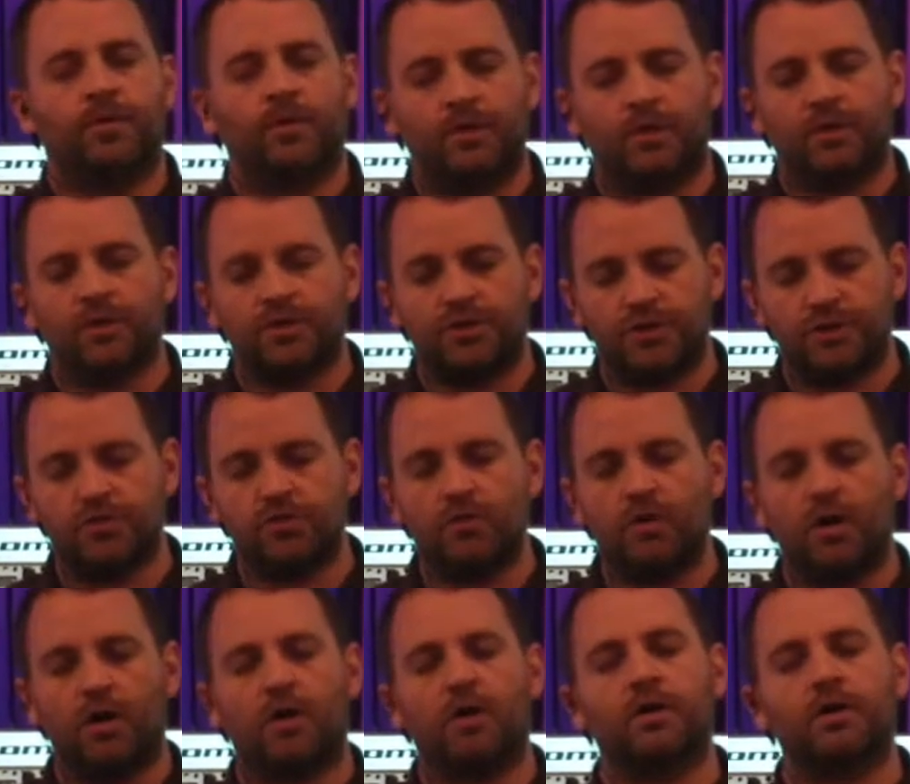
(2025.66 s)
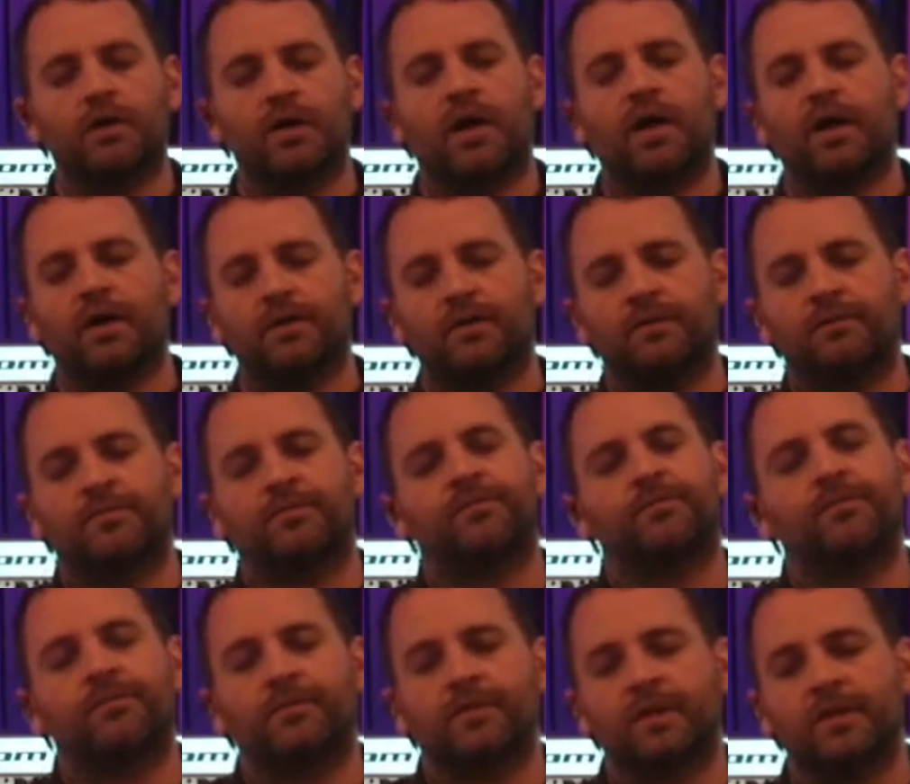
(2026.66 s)
knowing that you are God
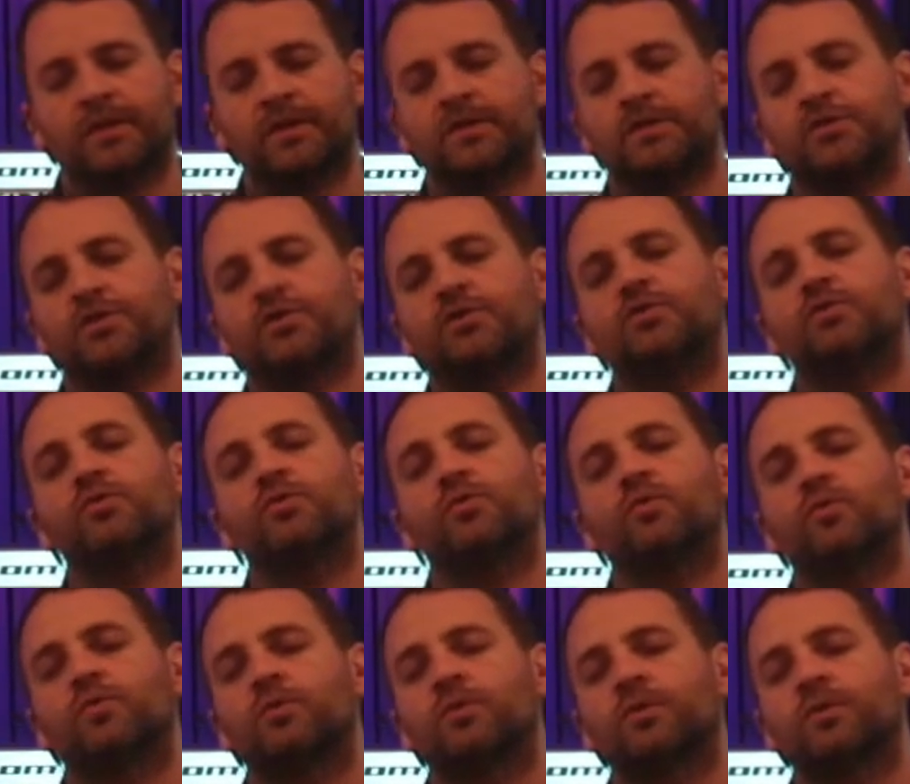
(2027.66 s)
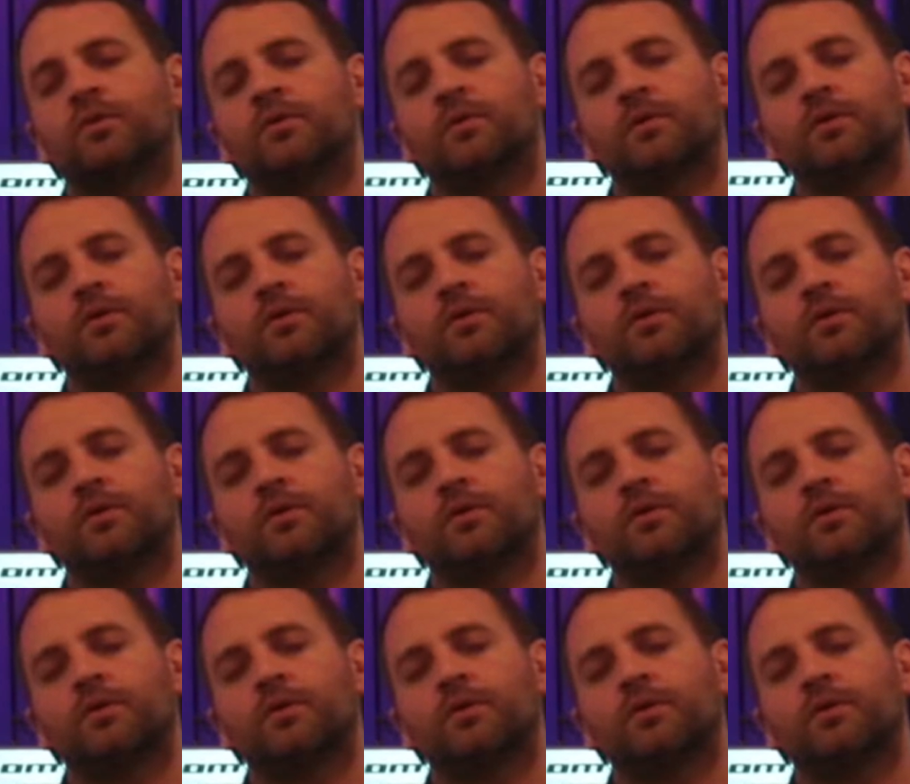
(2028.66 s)
and that you